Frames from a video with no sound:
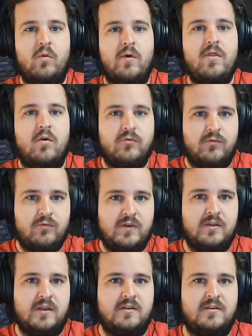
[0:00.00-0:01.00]
with those
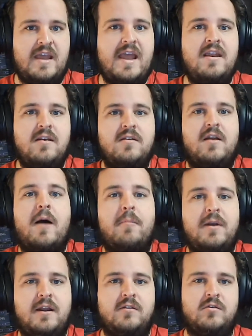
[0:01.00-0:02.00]
feelings and it
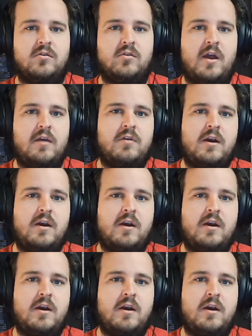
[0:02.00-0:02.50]
dominates your life.